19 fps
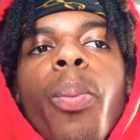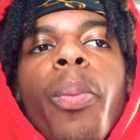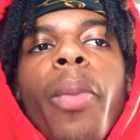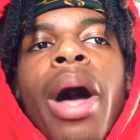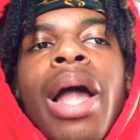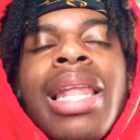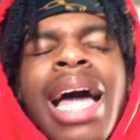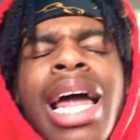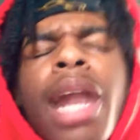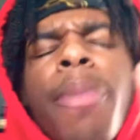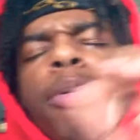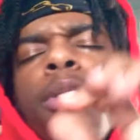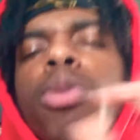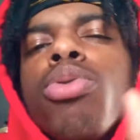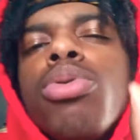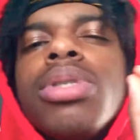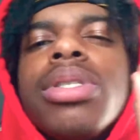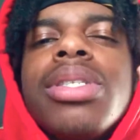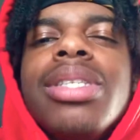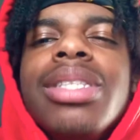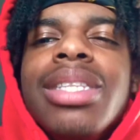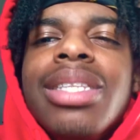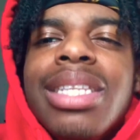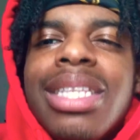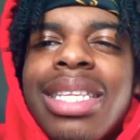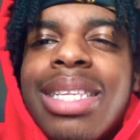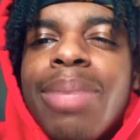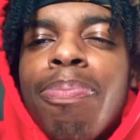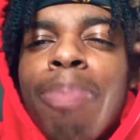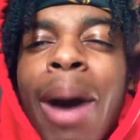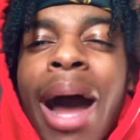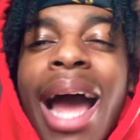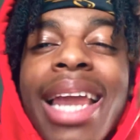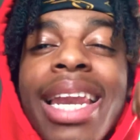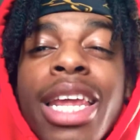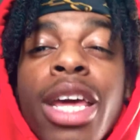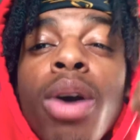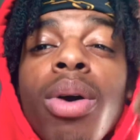a lot of people's
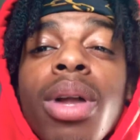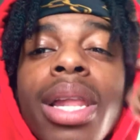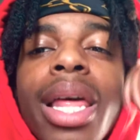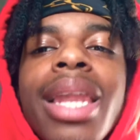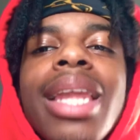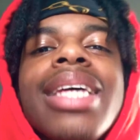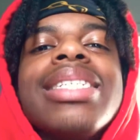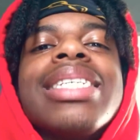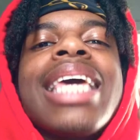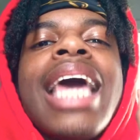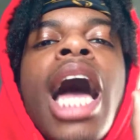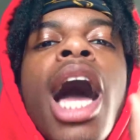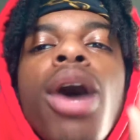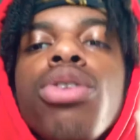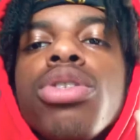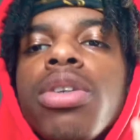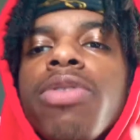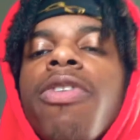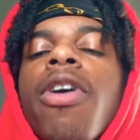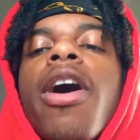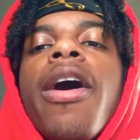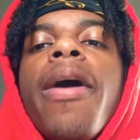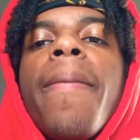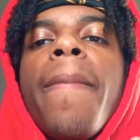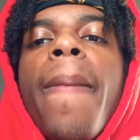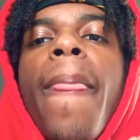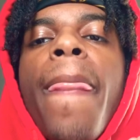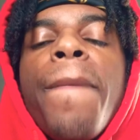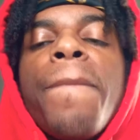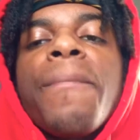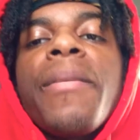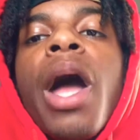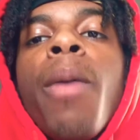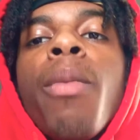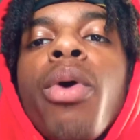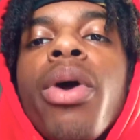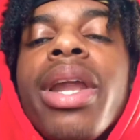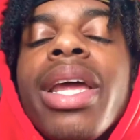pineal gland is calcified.
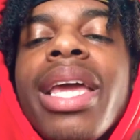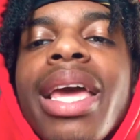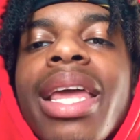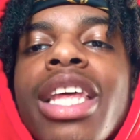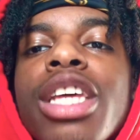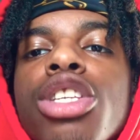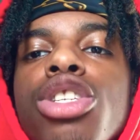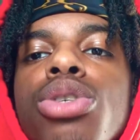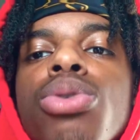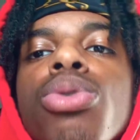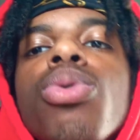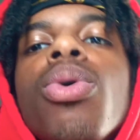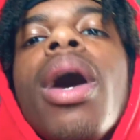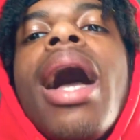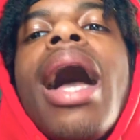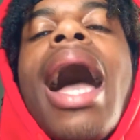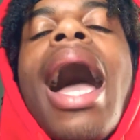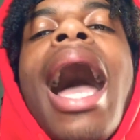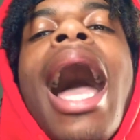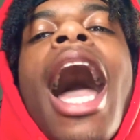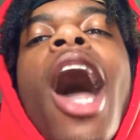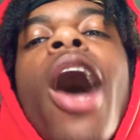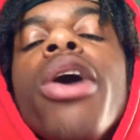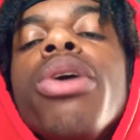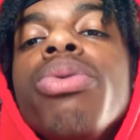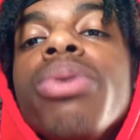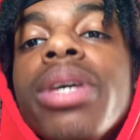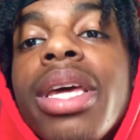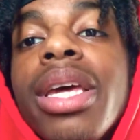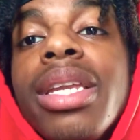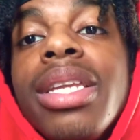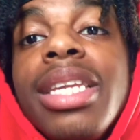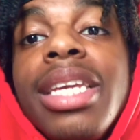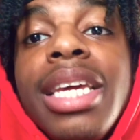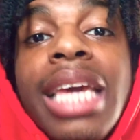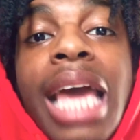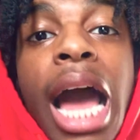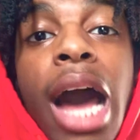I'm going to get into how you can
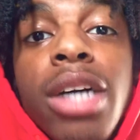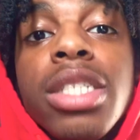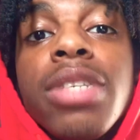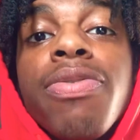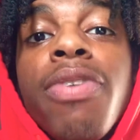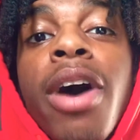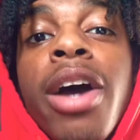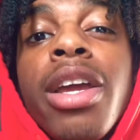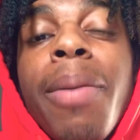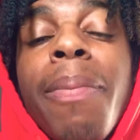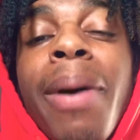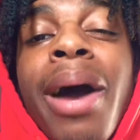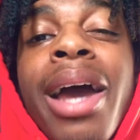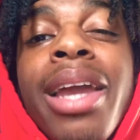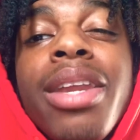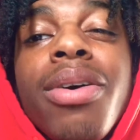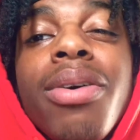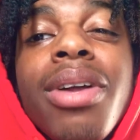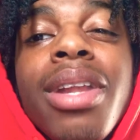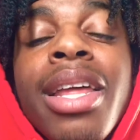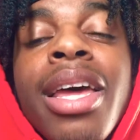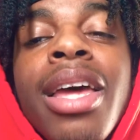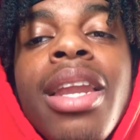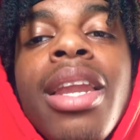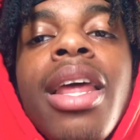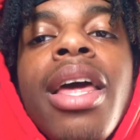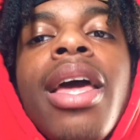decalcify your pineal gland